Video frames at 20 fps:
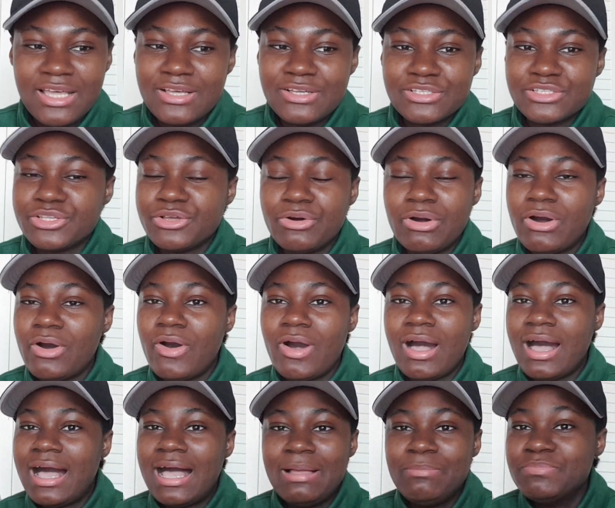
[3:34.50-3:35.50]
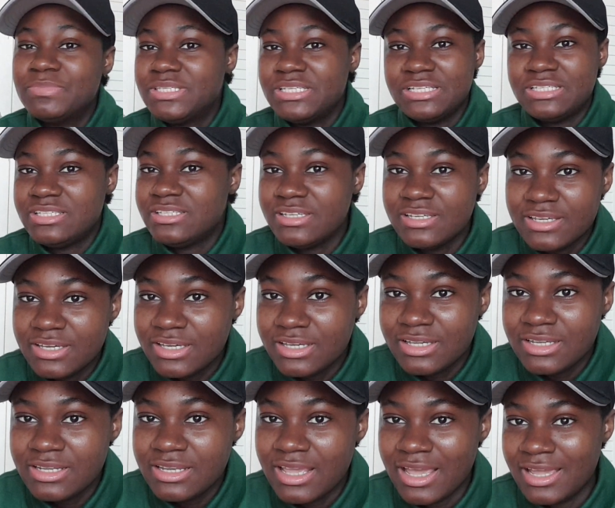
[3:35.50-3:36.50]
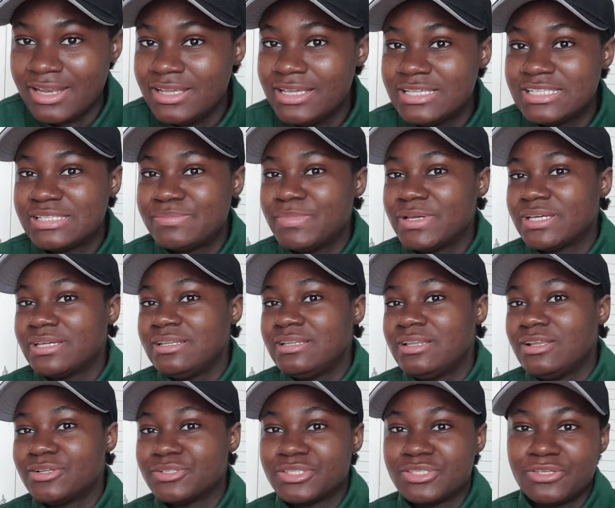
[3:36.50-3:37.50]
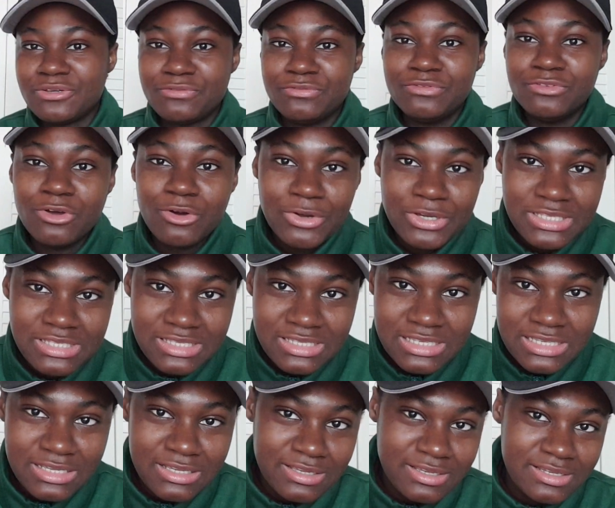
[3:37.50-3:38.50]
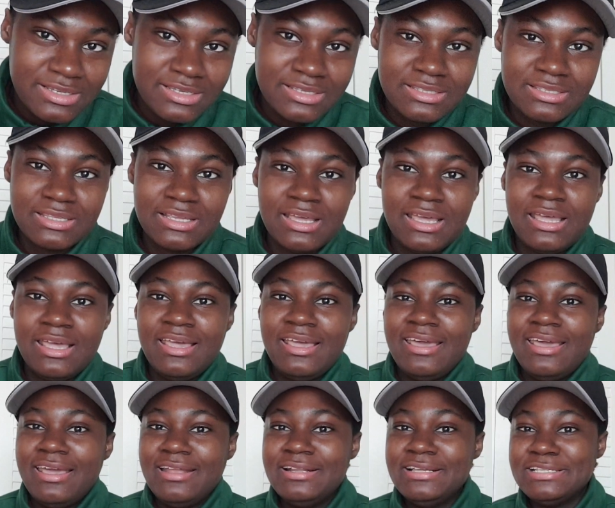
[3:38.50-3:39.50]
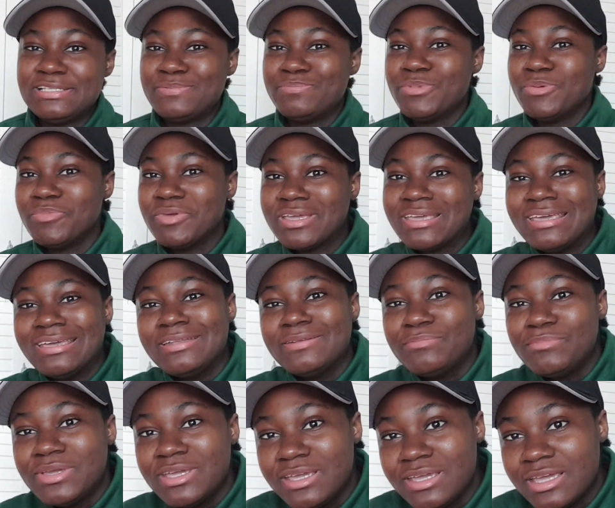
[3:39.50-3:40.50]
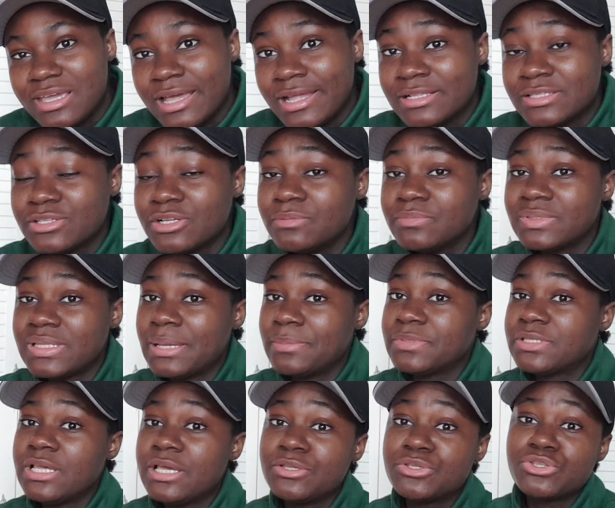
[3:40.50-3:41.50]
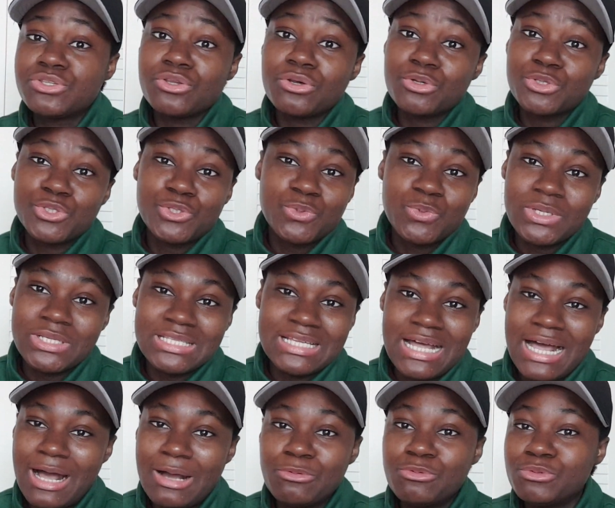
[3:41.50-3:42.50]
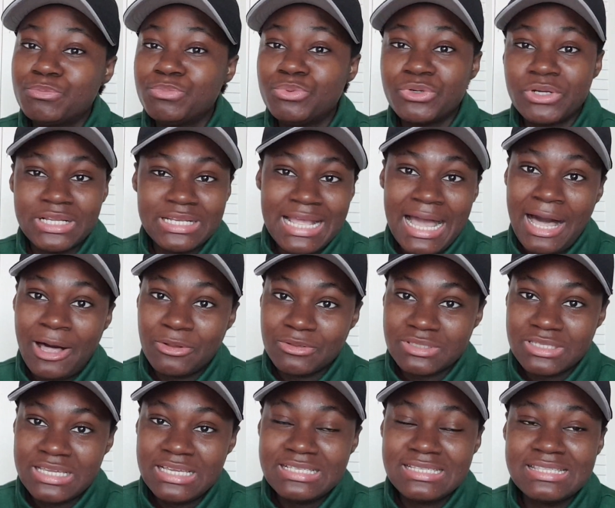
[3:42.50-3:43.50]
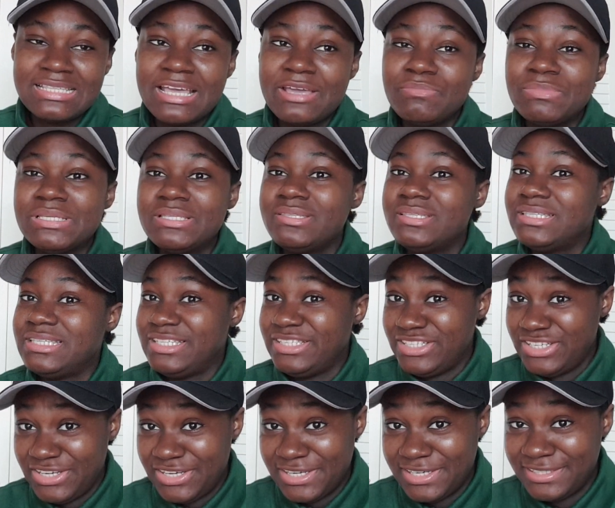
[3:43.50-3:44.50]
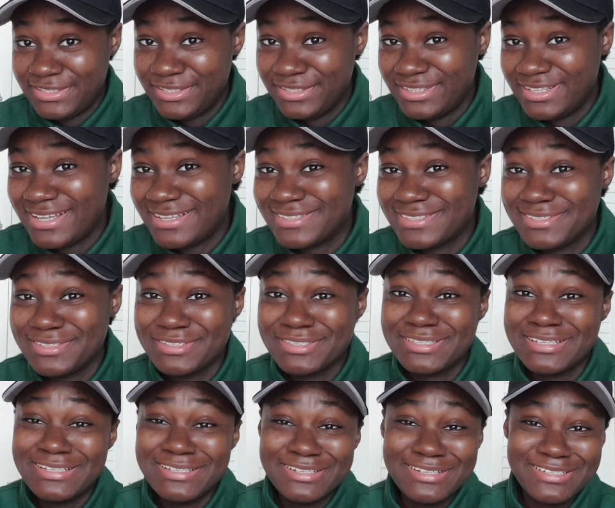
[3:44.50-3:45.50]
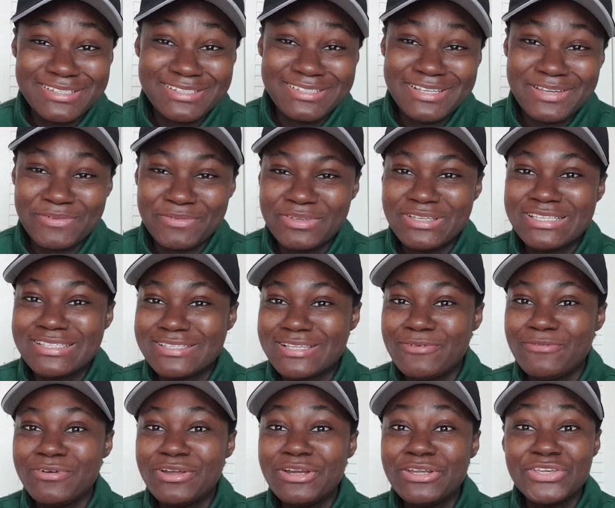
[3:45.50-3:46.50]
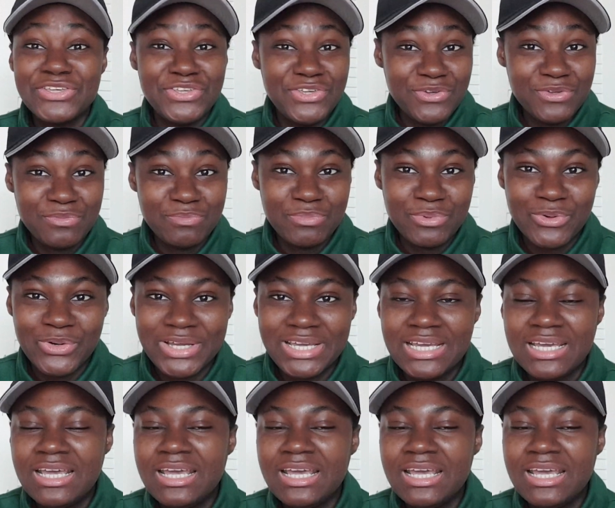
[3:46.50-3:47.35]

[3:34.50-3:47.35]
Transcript: so i'm teaching and he's making lots of noises and he's mimicking me and sometimes he's so sweet i would put it out his name is jay that's his english name he's a very cute boy